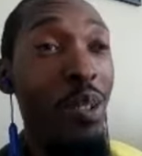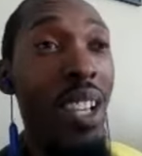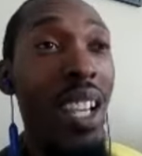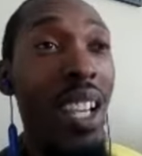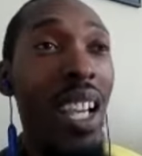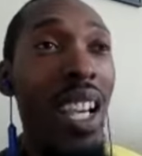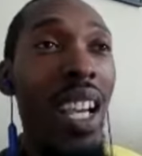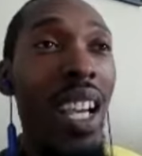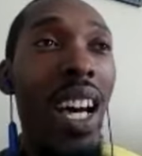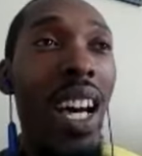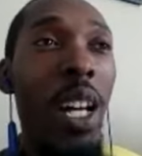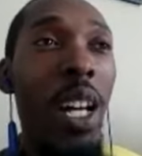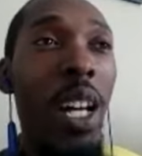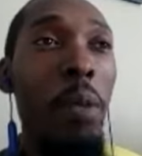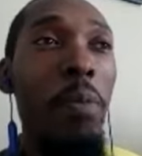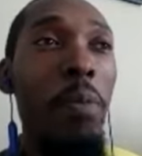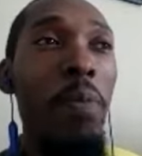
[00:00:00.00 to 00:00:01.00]
Um, right.
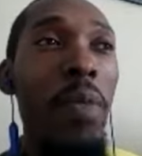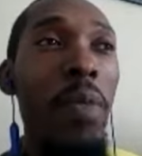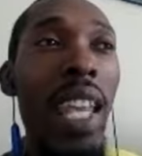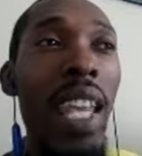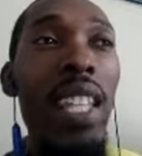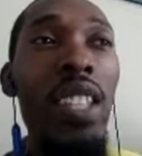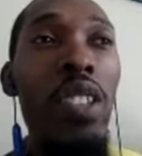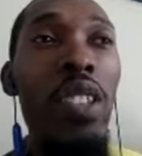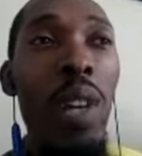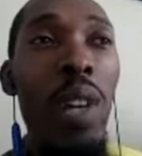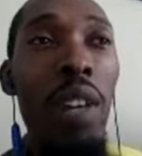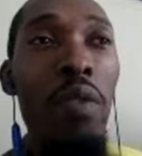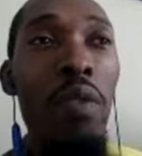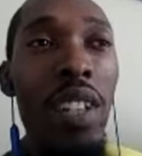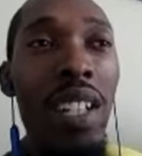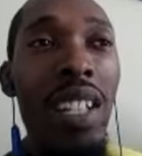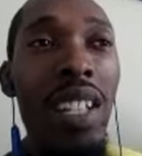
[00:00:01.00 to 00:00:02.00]
And this is where I
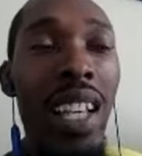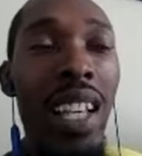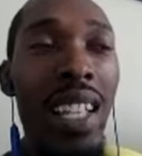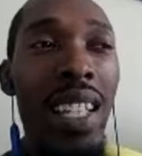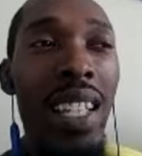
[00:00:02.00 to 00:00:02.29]
realized,